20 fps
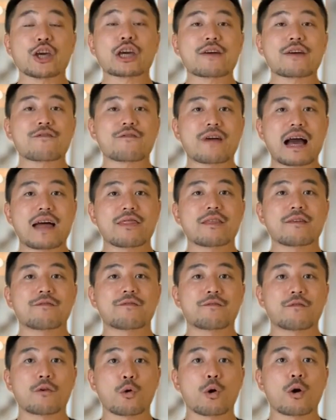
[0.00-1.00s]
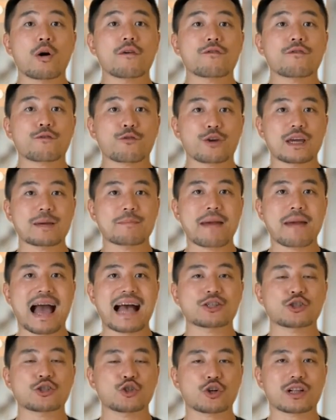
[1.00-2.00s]
You can find the full free
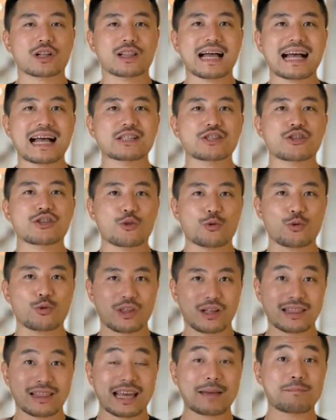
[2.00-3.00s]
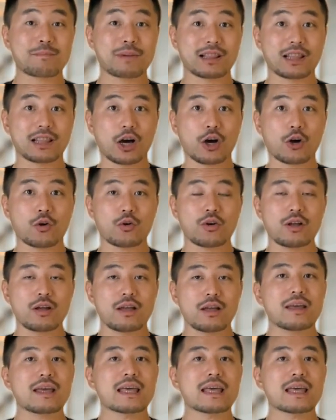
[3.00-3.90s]
masterclass through the link below.